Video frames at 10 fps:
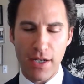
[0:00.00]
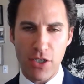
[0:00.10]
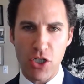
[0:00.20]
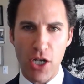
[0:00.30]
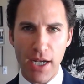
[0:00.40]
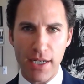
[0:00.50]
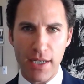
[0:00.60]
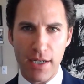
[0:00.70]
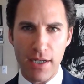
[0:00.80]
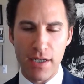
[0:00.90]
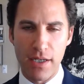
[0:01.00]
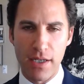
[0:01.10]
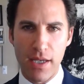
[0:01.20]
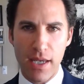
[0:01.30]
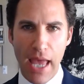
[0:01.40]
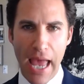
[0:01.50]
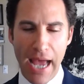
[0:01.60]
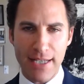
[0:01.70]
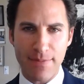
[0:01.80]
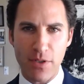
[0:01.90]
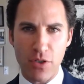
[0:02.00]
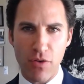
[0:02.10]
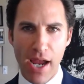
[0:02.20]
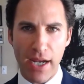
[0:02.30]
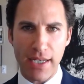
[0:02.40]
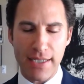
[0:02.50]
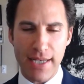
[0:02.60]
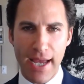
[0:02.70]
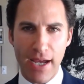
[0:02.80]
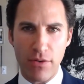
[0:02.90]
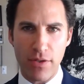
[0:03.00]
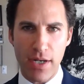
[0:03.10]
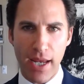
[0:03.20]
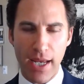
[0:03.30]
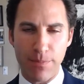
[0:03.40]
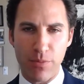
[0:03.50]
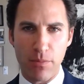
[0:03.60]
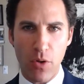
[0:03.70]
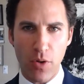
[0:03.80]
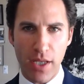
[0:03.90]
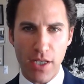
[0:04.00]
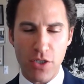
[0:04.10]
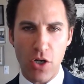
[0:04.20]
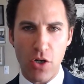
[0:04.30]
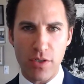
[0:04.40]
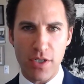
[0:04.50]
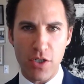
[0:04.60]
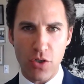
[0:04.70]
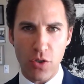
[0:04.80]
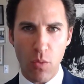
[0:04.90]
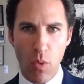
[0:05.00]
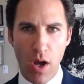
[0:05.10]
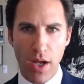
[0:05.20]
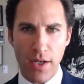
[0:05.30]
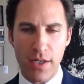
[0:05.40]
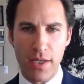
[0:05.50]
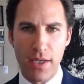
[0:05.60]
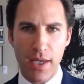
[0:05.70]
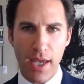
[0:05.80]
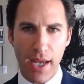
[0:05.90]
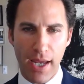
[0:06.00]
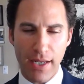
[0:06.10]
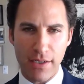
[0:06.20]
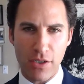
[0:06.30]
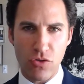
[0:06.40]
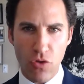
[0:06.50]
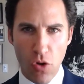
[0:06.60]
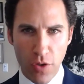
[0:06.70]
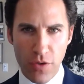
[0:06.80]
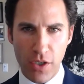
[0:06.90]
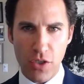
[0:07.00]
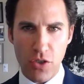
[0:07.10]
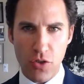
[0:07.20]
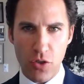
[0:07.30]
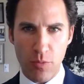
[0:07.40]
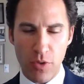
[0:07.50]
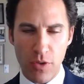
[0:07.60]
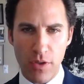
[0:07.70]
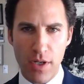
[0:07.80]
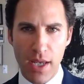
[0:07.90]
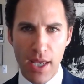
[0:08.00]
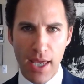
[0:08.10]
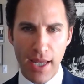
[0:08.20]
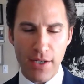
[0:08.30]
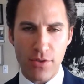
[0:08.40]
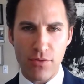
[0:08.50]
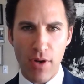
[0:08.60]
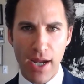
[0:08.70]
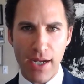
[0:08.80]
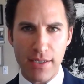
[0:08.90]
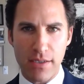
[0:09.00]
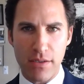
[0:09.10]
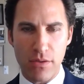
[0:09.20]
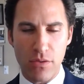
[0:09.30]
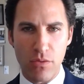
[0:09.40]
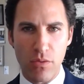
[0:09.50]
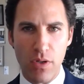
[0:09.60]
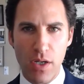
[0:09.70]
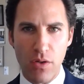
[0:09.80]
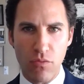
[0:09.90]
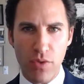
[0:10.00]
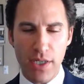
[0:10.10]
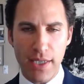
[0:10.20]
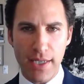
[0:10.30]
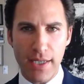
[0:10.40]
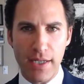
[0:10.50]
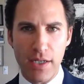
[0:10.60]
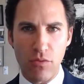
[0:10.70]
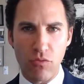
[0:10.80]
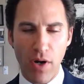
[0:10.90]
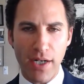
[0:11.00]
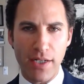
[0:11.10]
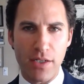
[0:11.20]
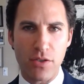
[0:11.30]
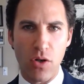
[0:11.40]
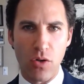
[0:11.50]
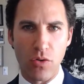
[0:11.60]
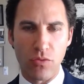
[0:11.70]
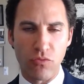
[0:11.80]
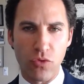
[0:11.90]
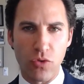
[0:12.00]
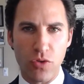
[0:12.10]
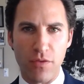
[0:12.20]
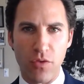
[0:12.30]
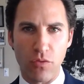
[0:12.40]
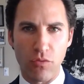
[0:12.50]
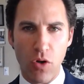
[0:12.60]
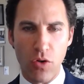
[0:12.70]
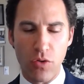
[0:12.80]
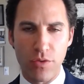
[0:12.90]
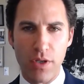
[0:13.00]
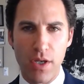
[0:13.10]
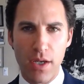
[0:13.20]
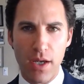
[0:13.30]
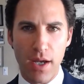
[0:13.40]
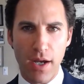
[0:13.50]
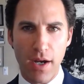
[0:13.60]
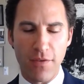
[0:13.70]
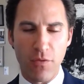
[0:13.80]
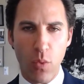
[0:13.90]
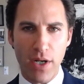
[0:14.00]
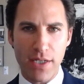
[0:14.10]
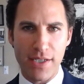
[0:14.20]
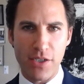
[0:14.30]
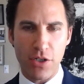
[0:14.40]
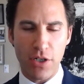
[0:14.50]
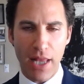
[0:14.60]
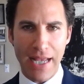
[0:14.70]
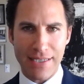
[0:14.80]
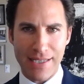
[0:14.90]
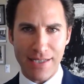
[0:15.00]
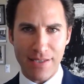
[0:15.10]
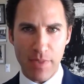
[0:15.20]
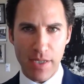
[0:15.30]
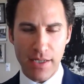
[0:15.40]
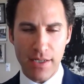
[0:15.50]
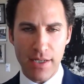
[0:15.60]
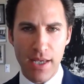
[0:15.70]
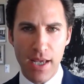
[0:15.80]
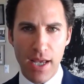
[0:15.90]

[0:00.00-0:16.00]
China has been cracking down and promoting its own digital yuan and controlling the consumer and trying to really write its own rules of the road of what digital assets mean